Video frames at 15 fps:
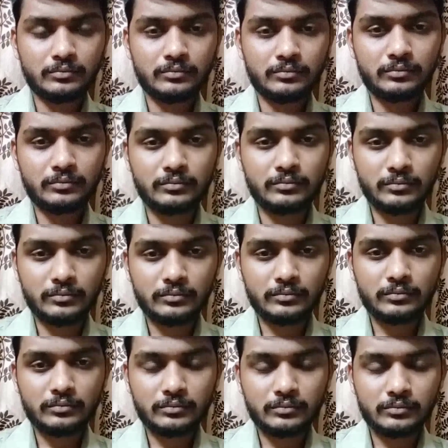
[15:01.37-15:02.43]

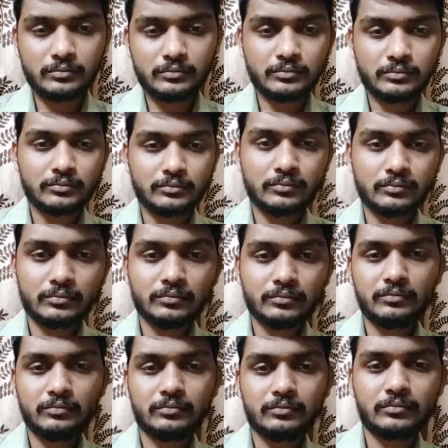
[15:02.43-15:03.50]

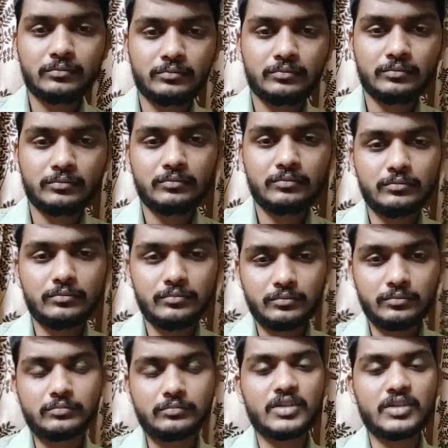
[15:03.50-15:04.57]

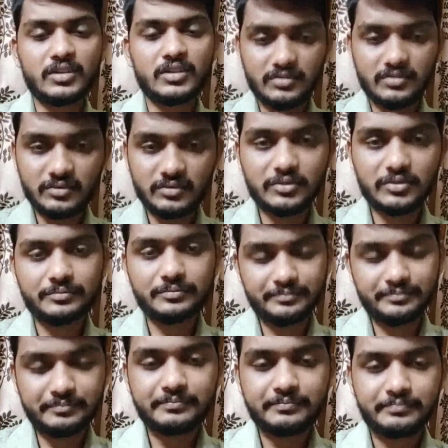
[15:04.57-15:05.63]

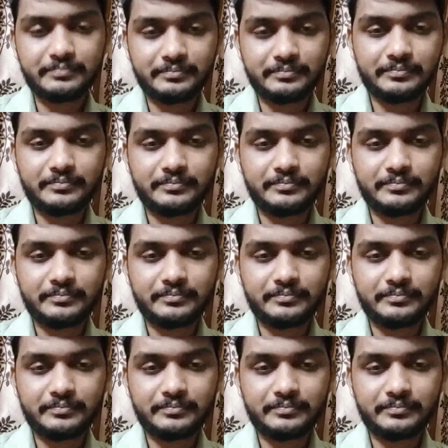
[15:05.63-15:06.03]
No words are spoken by the person on screen.